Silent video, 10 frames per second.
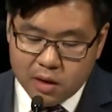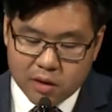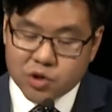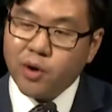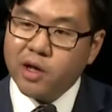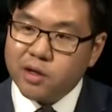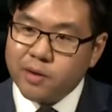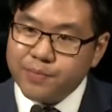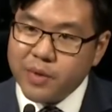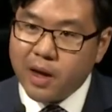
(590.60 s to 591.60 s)

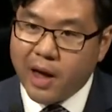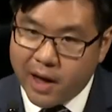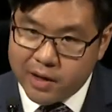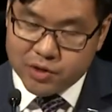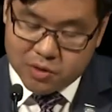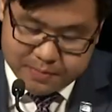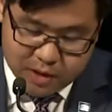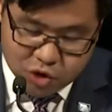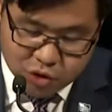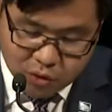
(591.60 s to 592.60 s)
Australia has,
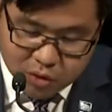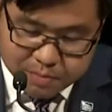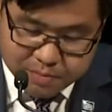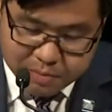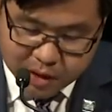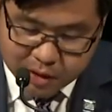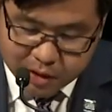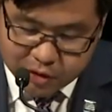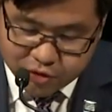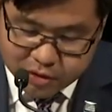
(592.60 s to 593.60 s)
in short, been a
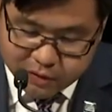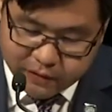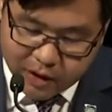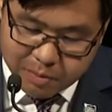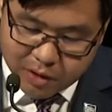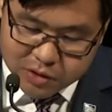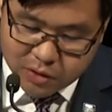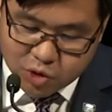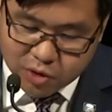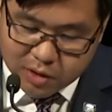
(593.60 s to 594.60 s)
country defined by
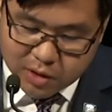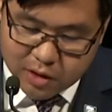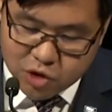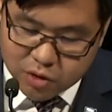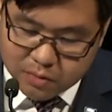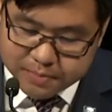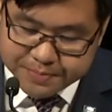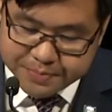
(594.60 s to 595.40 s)
social cohesion.